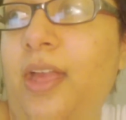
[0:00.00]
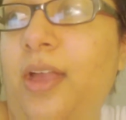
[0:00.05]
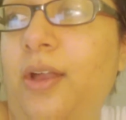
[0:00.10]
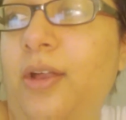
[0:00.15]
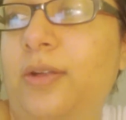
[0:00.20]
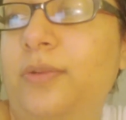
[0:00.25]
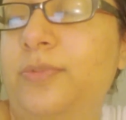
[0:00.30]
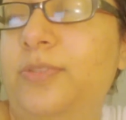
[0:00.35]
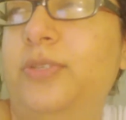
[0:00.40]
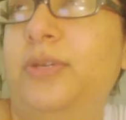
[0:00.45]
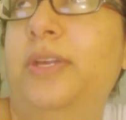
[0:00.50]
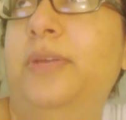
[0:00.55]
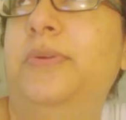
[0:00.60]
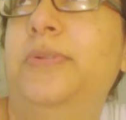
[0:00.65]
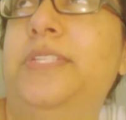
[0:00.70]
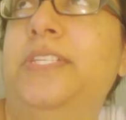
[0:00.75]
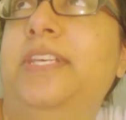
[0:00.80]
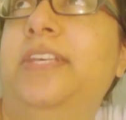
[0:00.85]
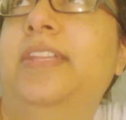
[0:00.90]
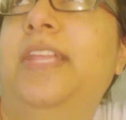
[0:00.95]
um so i
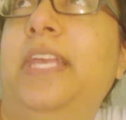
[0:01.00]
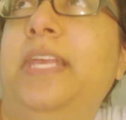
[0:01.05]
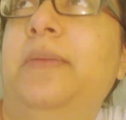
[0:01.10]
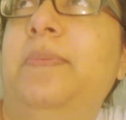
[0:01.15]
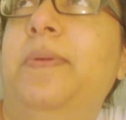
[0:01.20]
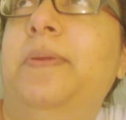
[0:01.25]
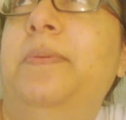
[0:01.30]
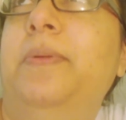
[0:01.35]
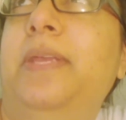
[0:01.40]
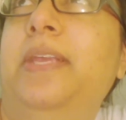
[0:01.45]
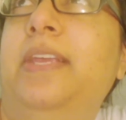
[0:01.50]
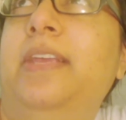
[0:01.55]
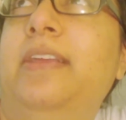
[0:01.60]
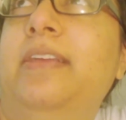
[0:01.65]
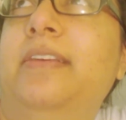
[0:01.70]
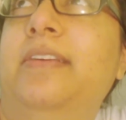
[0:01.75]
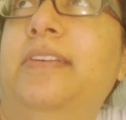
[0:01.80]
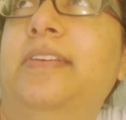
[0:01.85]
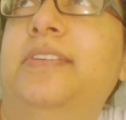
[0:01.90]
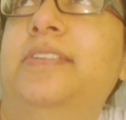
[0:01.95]
would say like
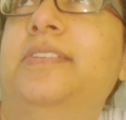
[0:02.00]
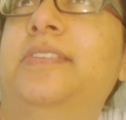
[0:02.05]
maybe